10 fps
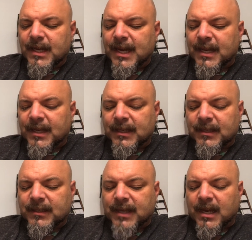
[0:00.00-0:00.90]

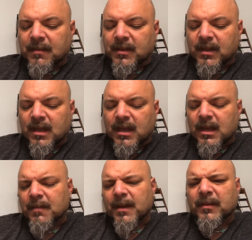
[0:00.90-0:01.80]
And Stadium
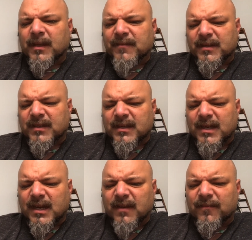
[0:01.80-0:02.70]
Club, I believe this is a
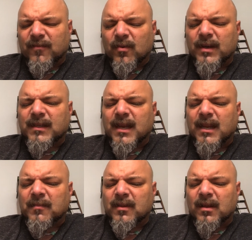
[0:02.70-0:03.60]
94
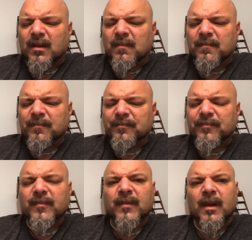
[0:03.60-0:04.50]
Stadium Club.
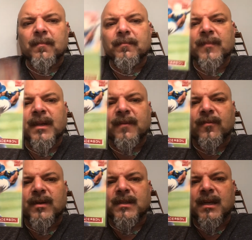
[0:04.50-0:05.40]
Yep,
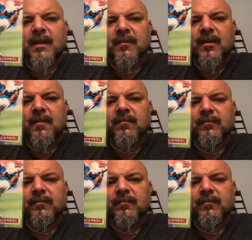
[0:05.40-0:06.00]
94 Stadium Club.